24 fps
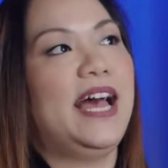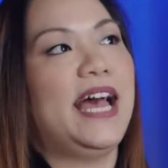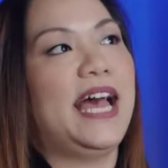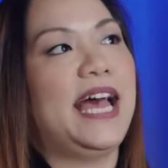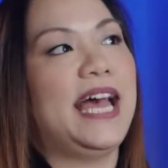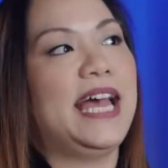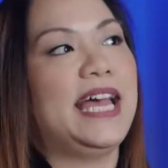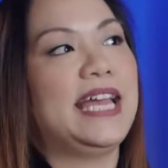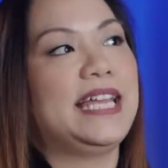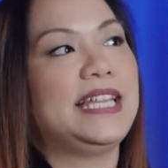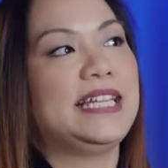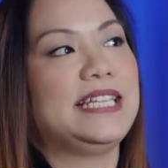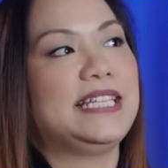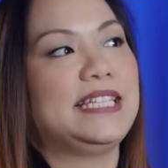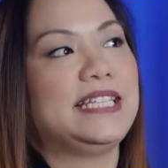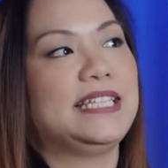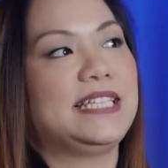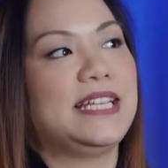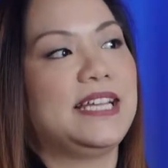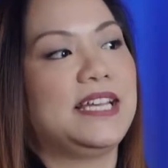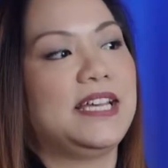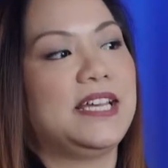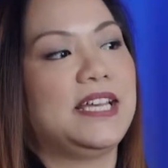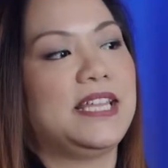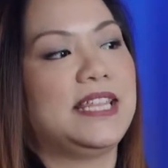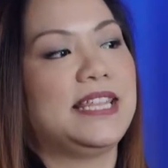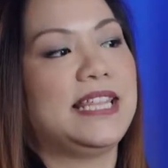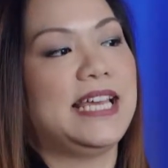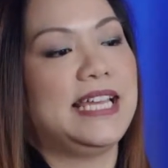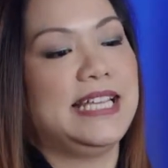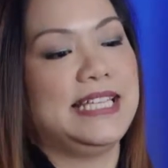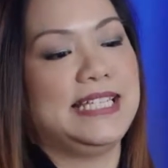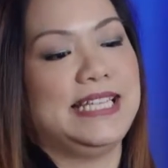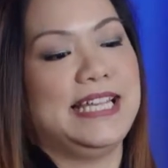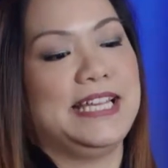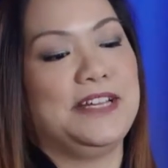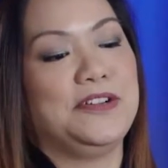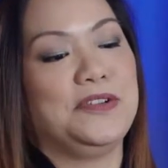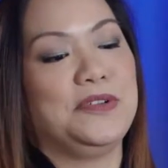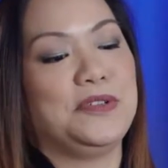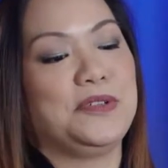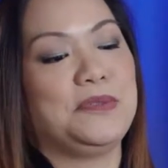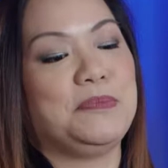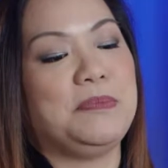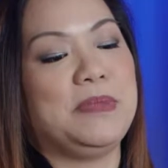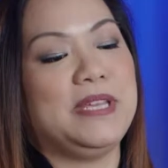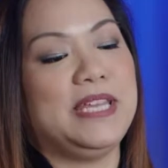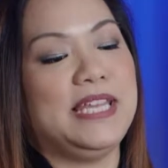and that
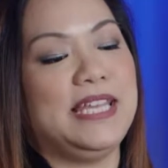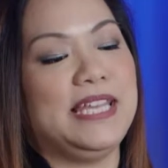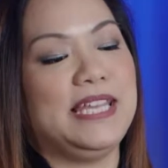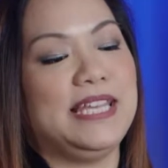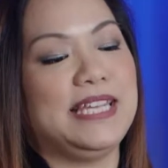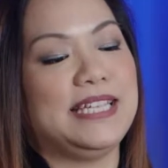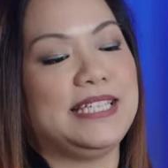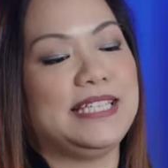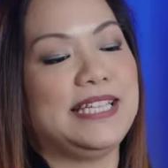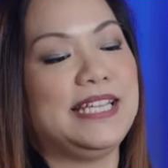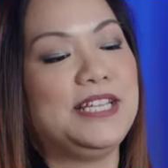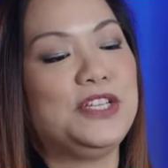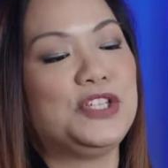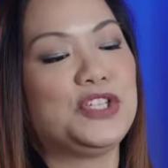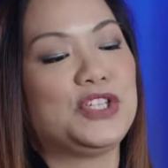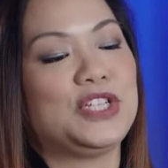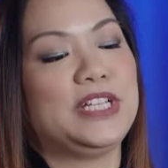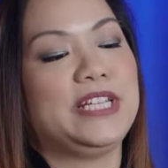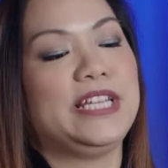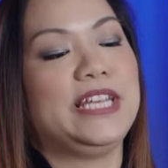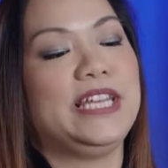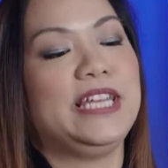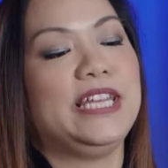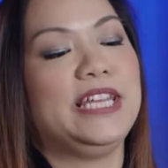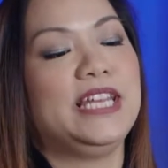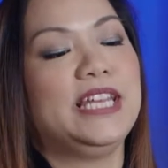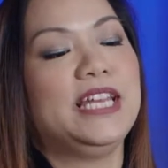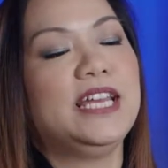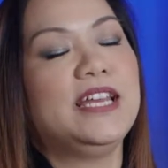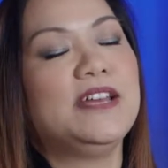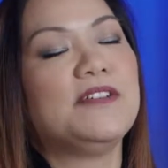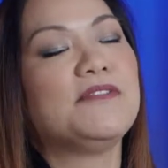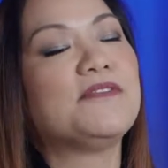entails me essentially